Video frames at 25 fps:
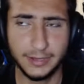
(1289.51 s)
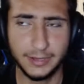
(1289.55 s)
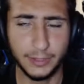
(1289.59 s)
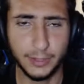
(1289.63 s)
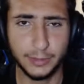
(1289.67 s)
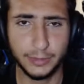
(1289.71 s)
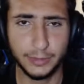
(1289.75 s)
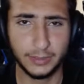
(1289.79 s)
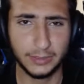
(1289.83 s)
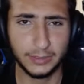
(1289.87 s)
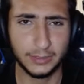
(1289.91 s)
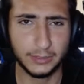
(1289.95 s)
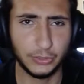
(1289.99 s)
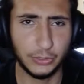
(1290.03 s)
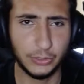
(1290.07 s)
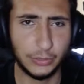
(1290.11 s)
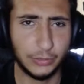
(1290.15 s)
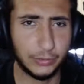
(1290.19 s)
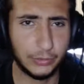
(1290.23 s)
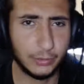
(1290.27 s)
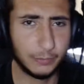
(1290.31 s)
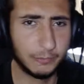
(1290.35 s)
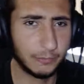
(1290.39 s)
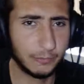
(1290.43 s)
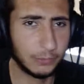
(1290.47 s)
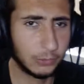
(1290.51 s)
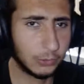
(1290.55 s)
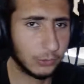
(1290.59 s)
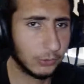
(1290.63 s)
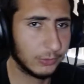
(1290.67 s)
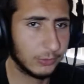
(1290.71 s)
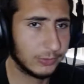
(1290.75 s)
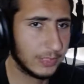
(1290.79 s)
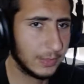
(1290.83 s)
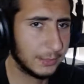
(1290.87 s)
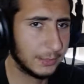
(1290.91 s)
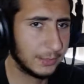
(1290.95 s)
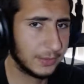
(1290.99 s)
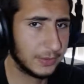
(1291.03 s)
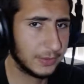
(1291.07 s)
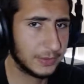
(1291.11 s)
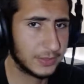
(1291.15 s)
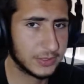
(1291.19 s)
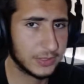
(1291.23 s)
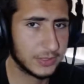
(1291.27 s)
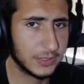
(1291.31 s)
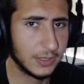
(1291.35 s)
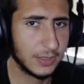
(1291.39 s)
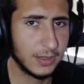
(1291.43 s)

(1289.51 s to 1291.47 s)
I think, in Europe for goalkeepers.